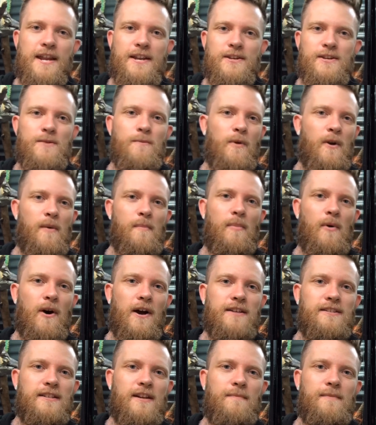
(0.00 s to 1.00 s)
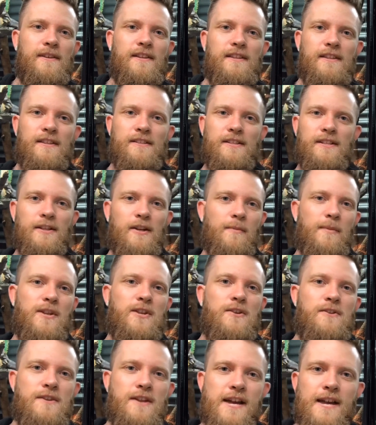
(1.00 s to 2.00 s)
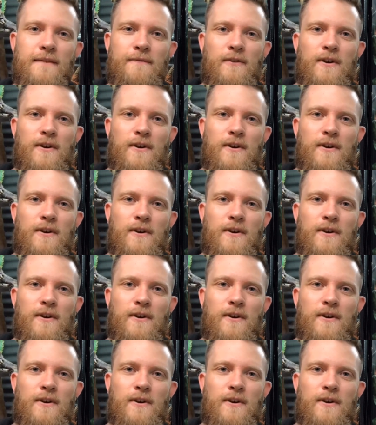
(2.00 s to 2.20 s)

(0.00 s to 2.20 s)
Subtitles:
you want to buy something that's a little bit unique for